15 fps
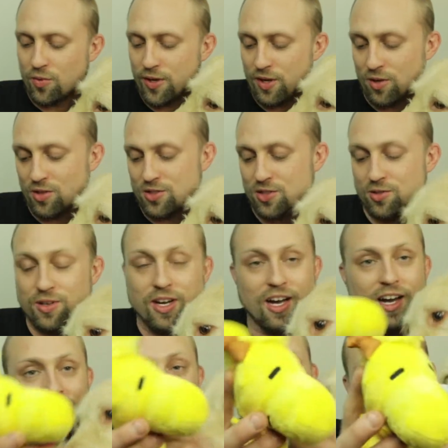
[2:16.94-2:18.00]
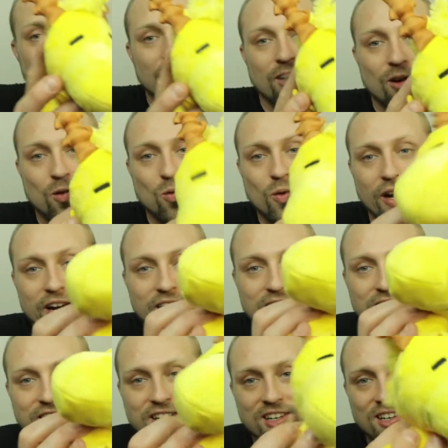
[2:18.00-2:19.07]
we also got
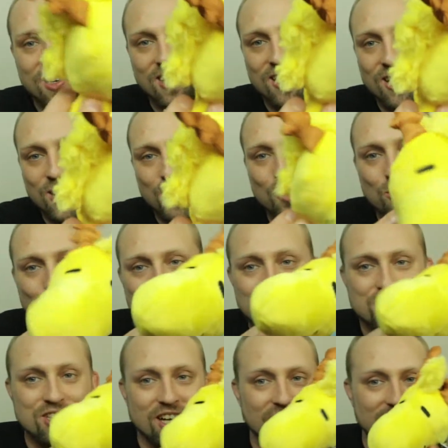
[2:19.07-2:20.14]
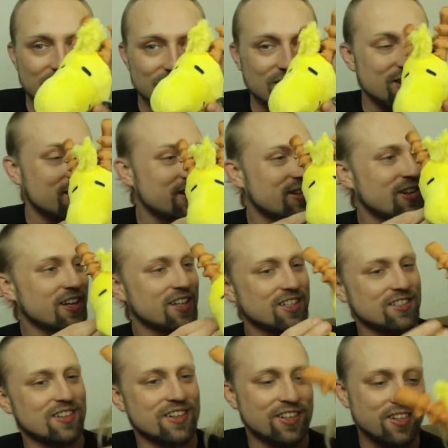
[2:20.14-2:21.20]
reindeer Woodstock. Oh, you like
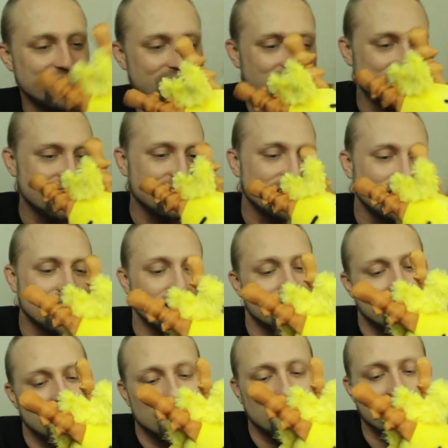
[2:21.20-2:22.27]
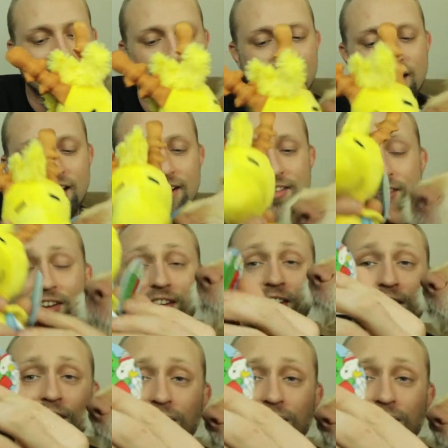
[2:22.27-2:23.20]
this one too, don't you? Okay, and then